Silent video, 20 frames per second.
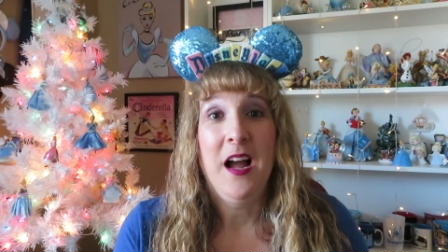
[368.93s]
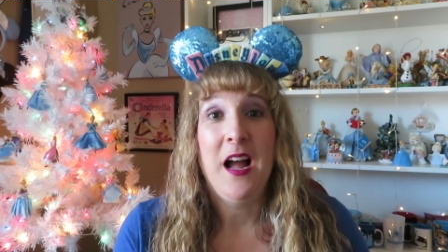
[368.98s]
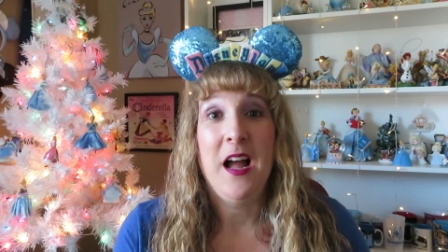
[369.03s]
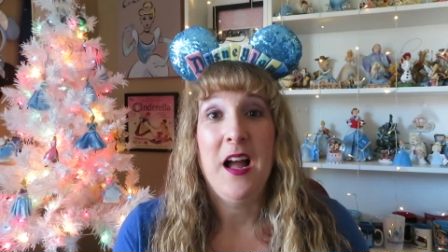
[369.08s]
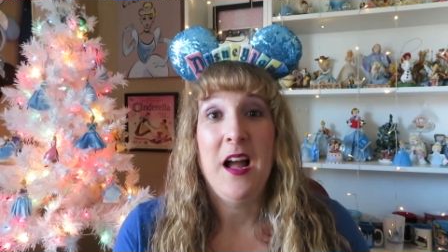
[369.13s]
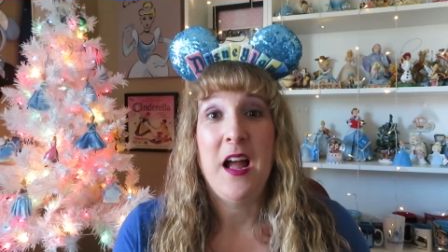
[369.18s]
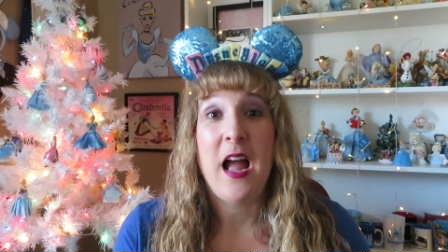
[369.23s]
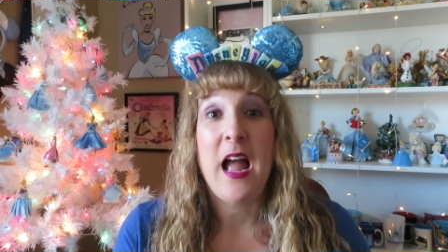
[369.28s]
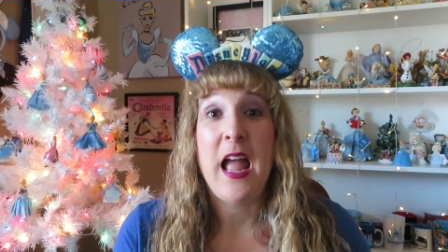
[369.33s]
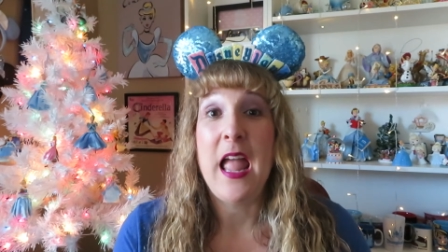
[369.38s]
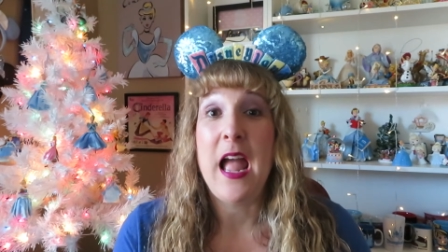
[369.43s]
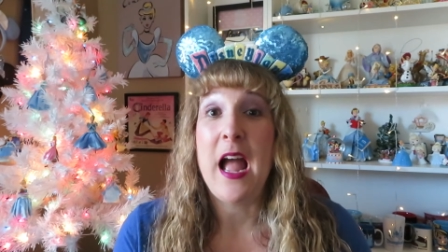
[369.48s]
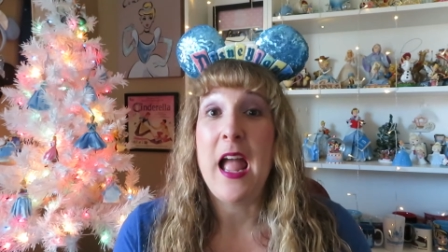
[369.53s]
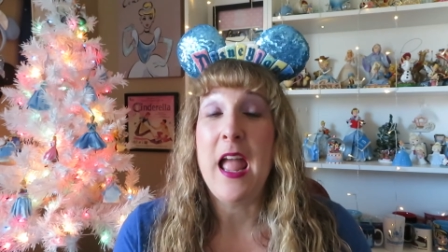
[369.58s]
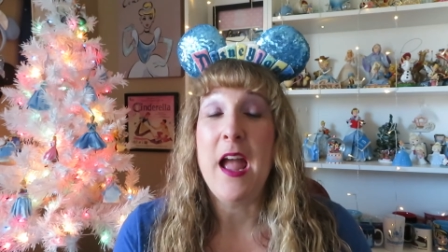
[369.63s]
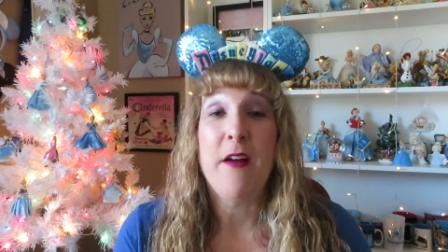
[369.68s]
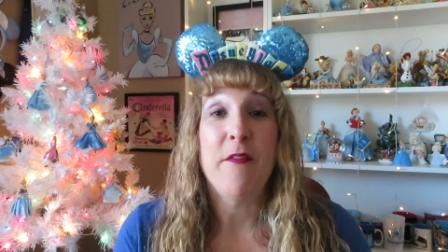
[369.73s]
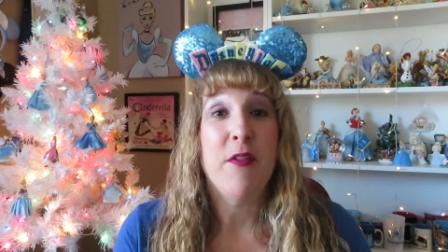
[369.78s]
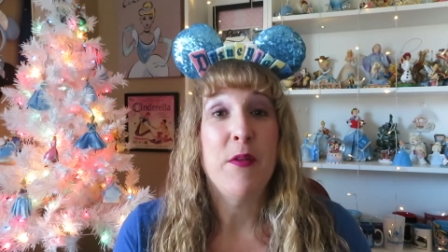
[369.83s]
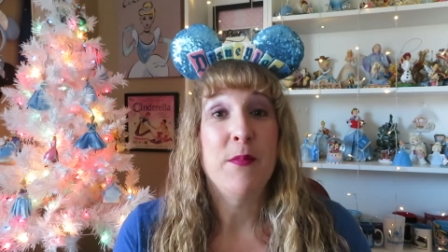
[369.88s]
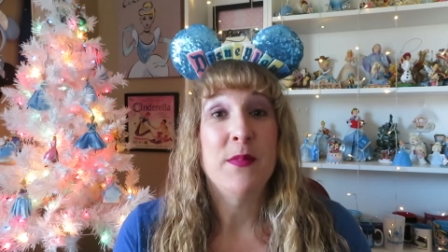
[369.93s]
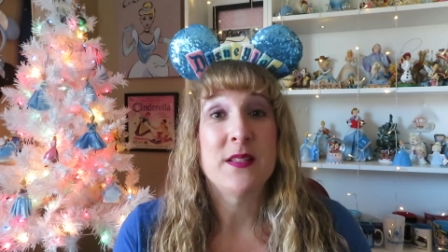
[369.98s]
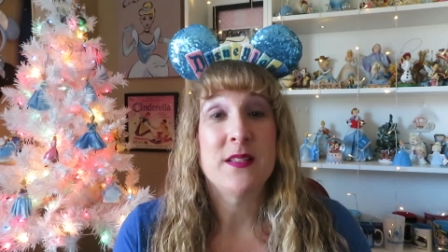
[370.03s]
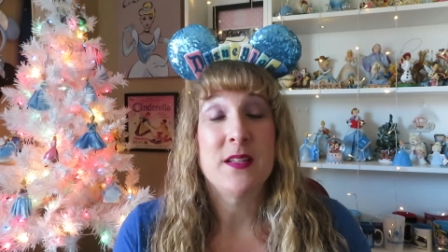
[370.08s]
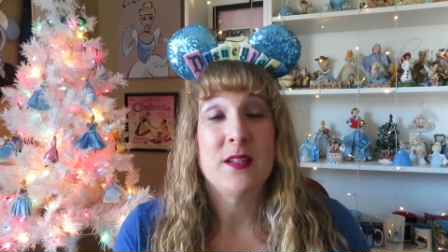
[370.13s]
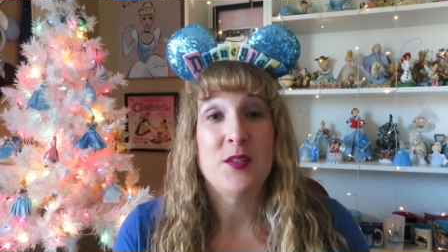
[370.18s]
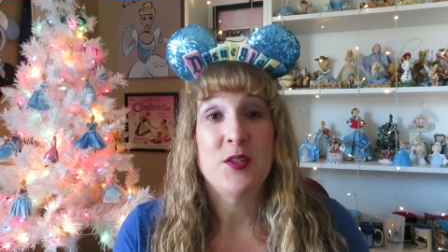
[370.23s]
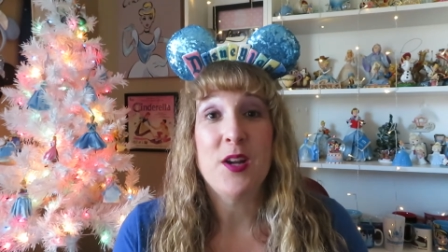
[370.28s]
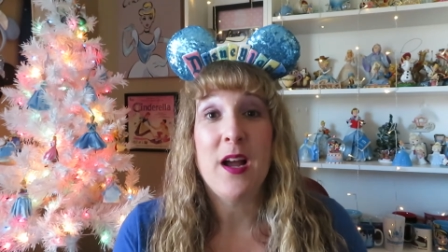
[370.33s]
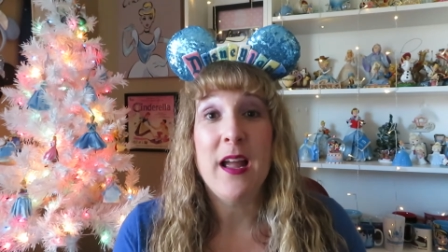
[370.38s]
Uh, I, I have them
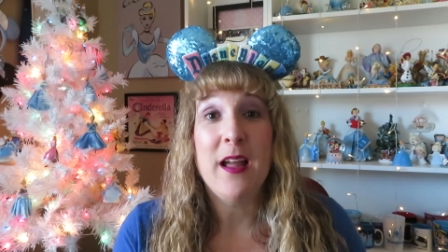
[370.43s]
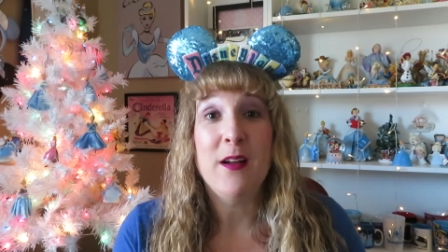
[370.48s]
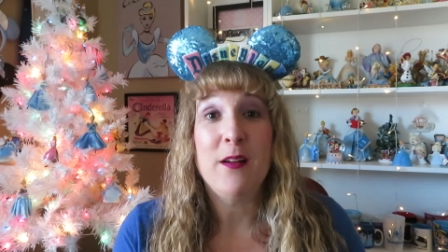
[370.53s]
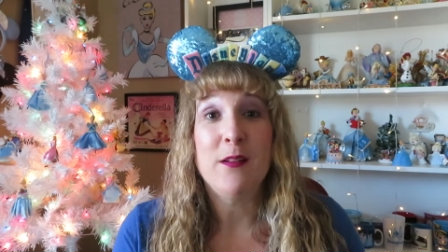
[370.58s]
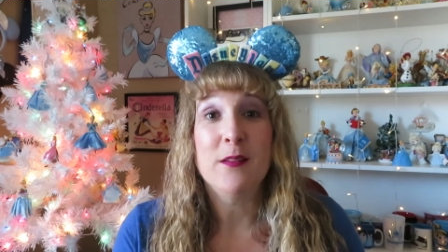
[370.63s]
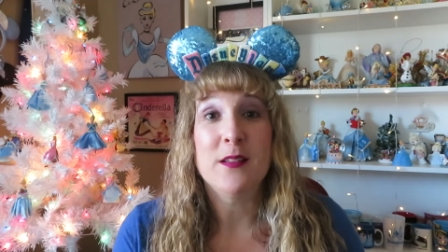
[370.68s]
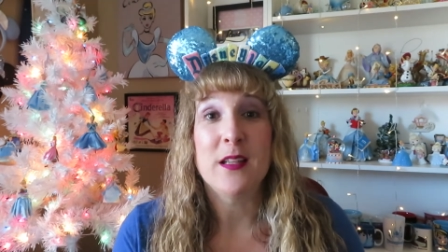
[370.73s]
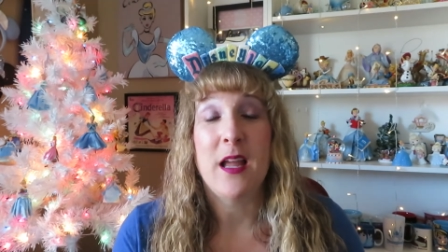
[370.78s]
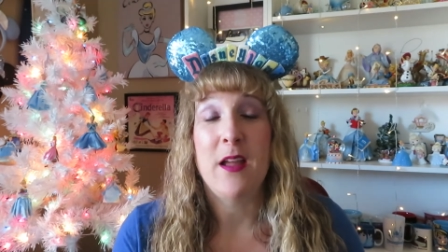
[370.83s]
as a child.